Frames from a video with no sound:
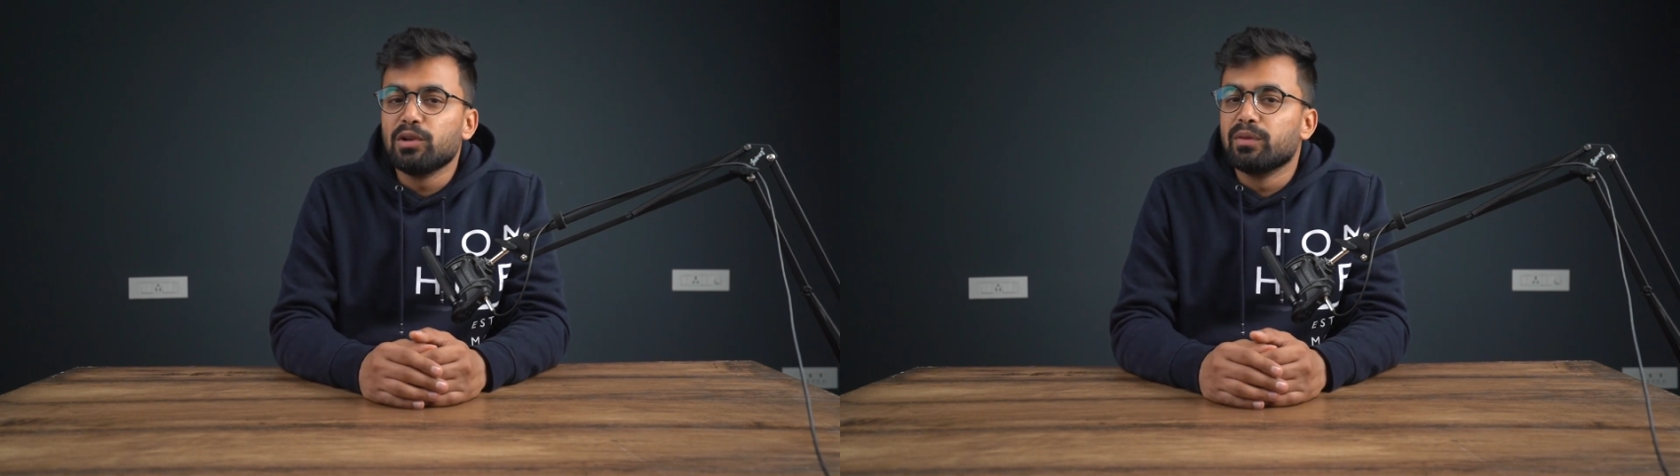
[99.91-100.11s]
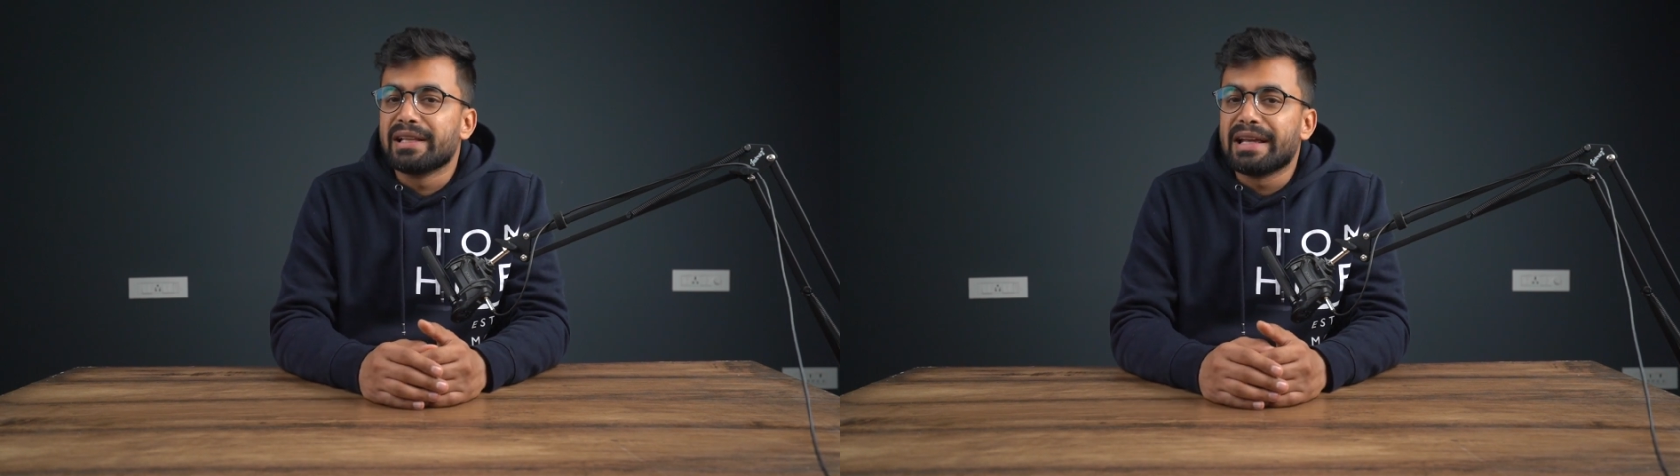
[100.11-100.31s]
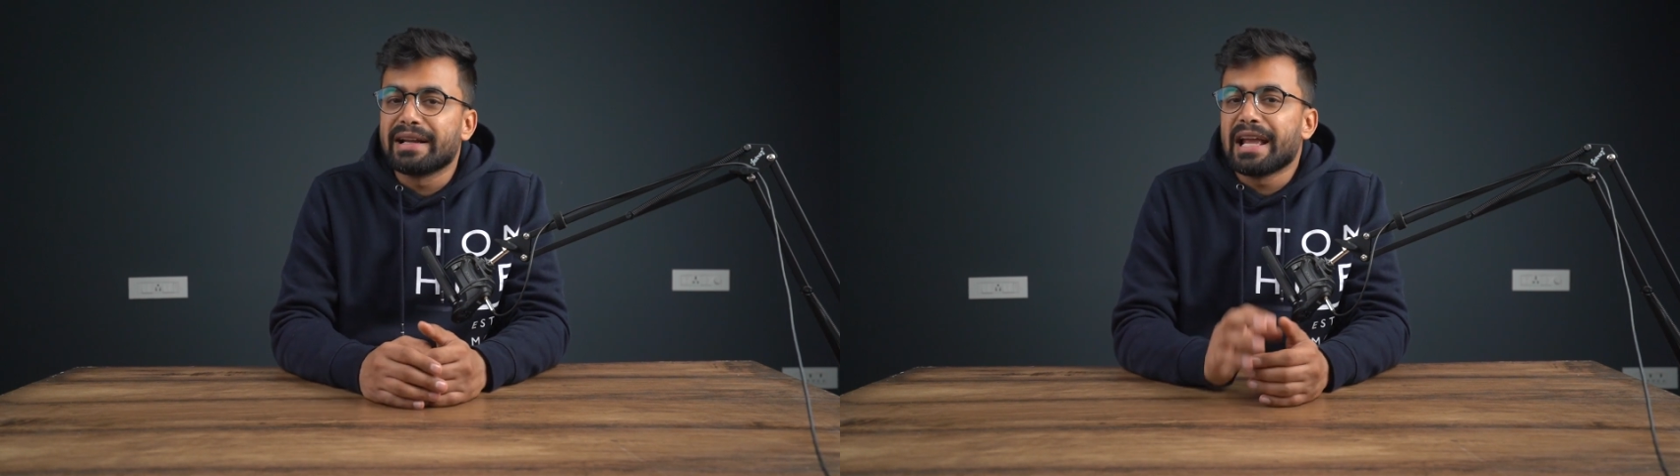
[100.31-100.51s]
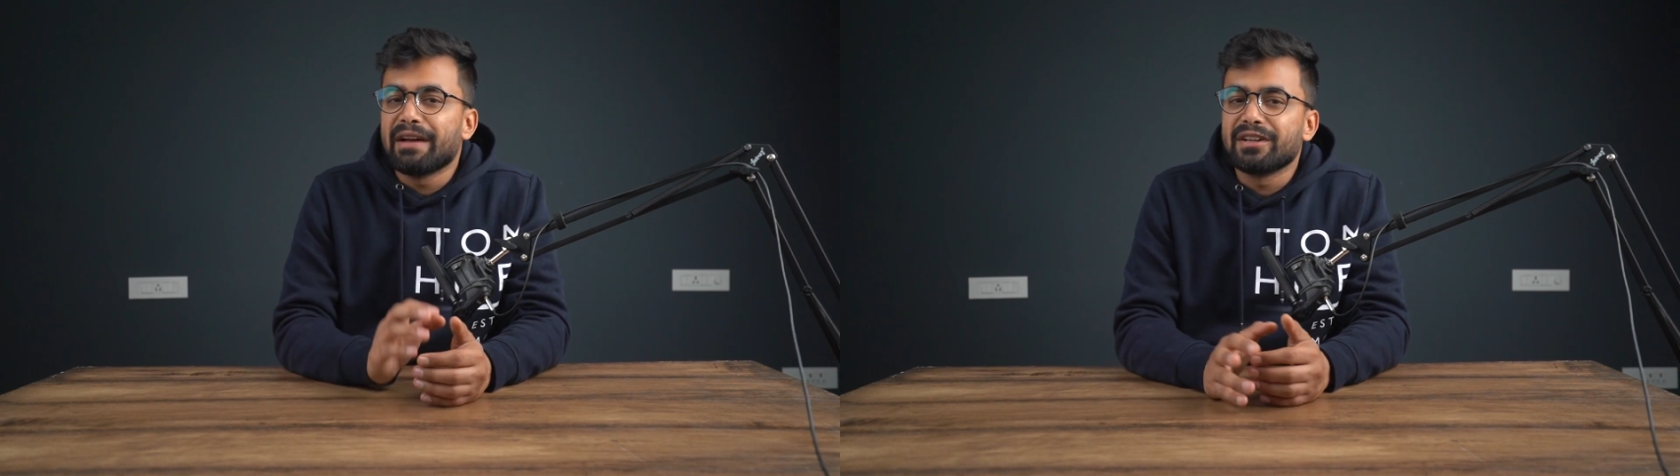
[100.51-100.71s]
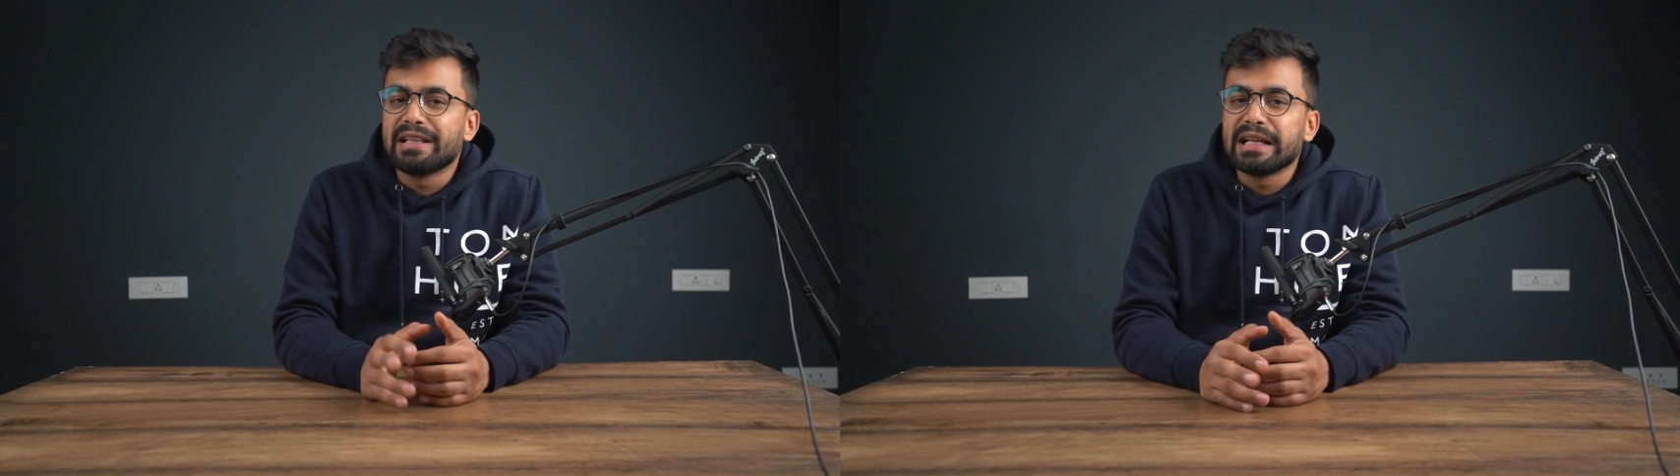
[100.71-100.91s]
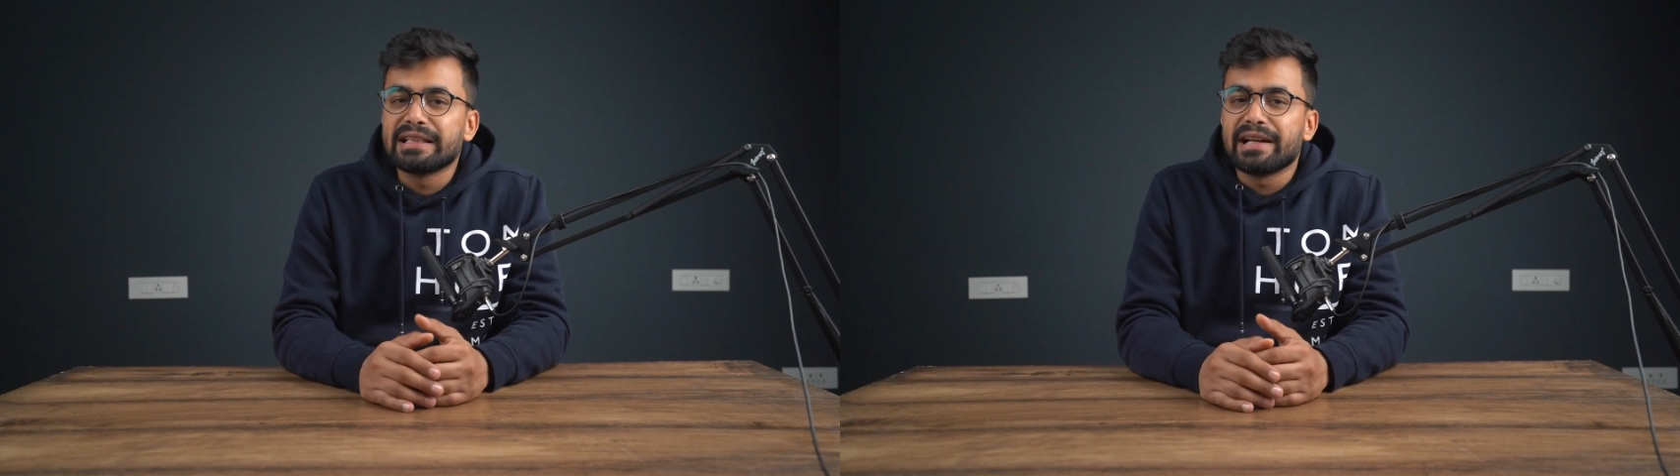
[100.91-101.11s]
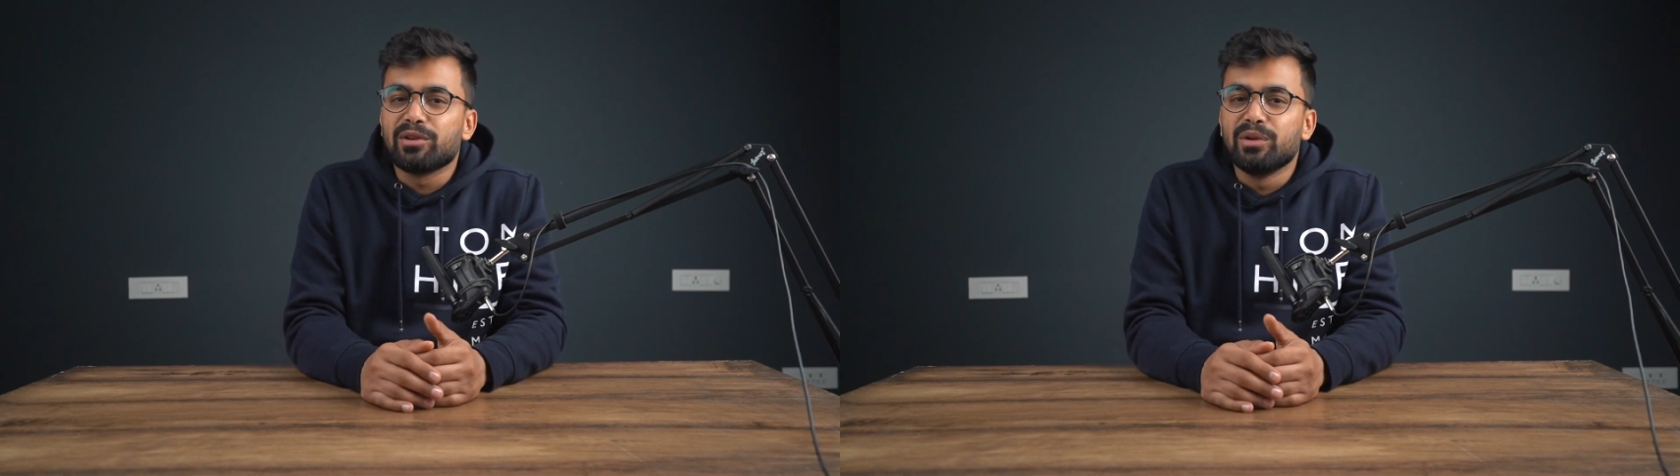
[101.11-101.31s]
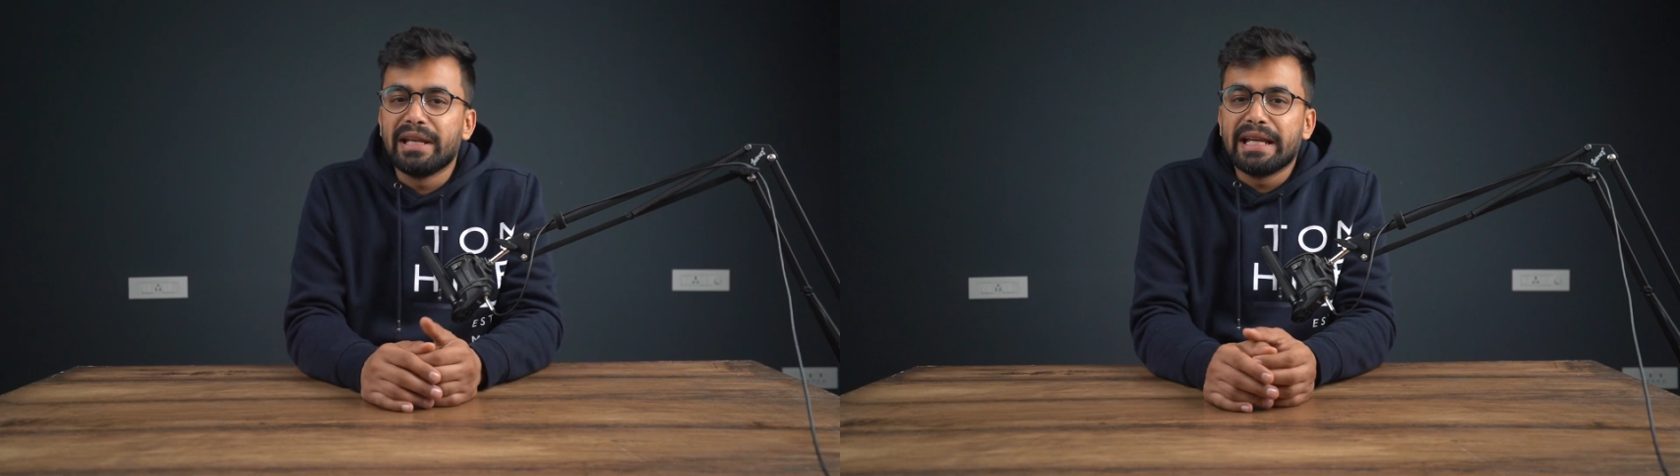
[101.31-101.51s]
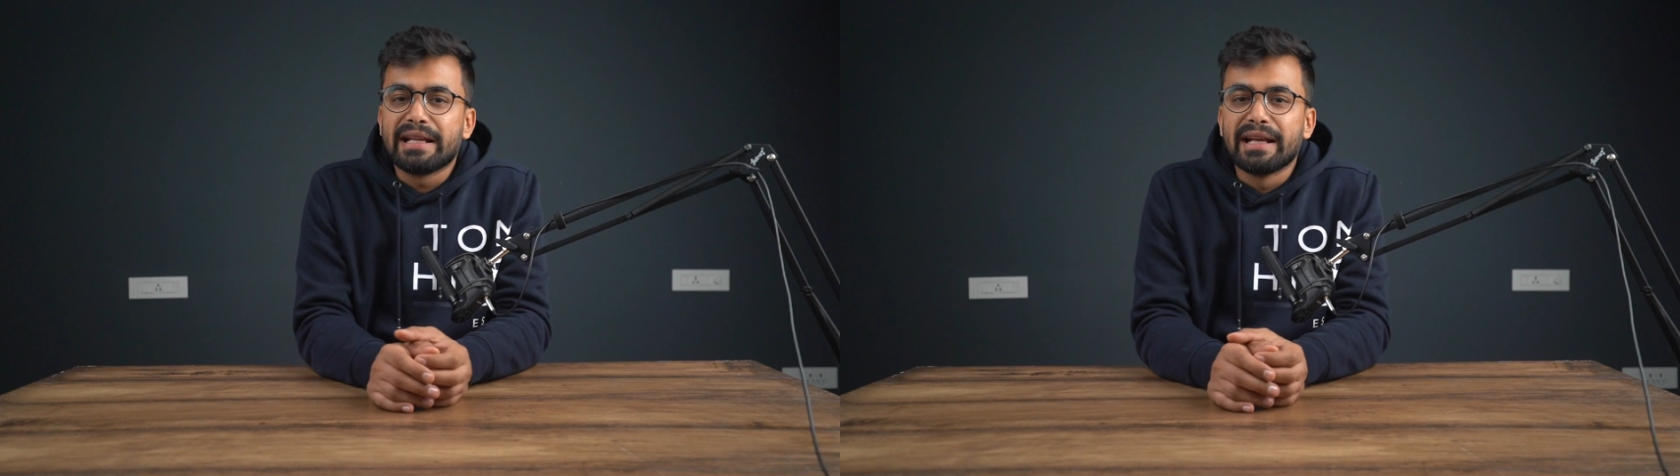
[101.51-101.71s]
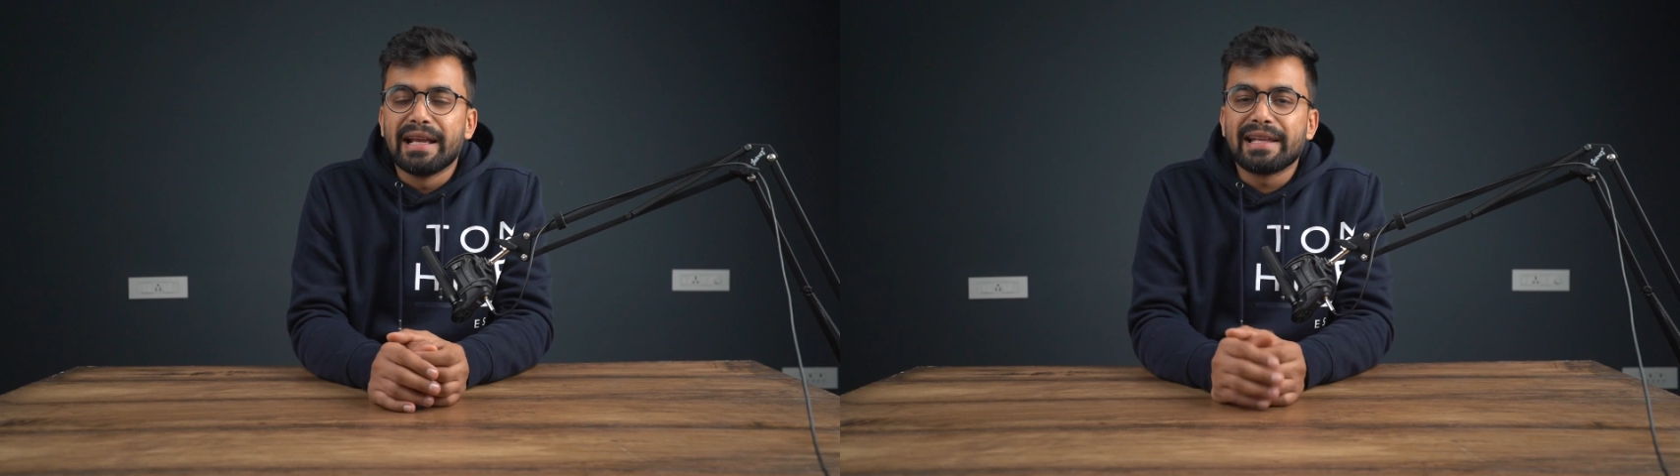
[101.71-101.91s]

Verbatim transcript: you will get everything that you need,